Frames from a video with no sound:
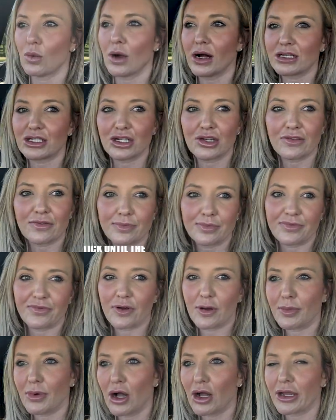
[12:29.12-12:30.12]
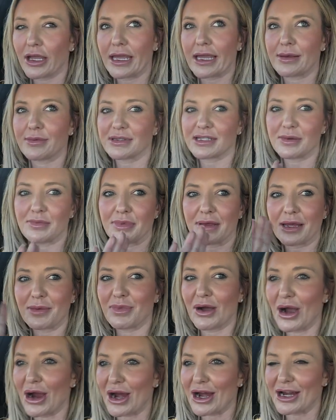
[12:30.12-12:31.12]
watching football games in big
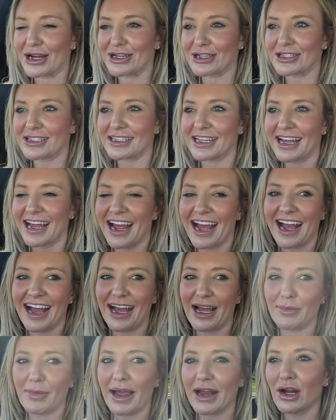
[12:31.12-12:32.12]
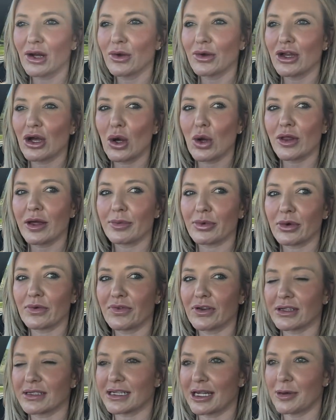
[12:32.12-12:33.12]
bars, um, I don't know that
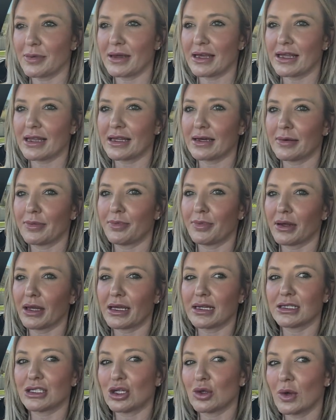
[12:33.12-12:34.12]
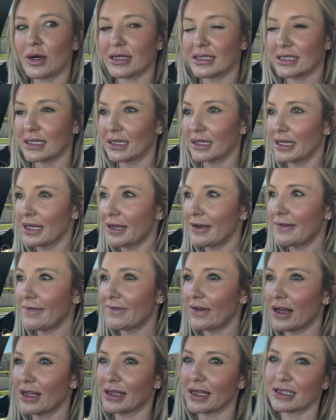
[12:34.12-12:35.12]
Broomfield's gonna be the place you want to live
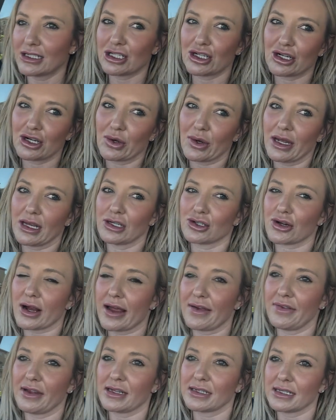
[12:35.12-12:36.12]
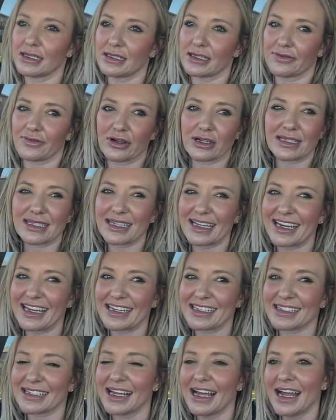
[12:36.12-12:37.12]
unless you're okay driving to different
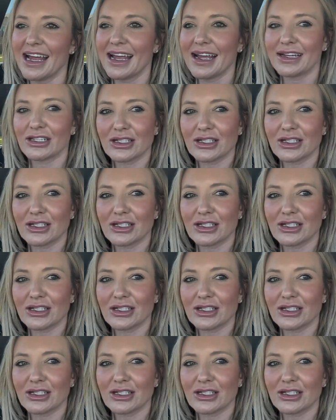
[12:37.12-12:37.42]
cities. It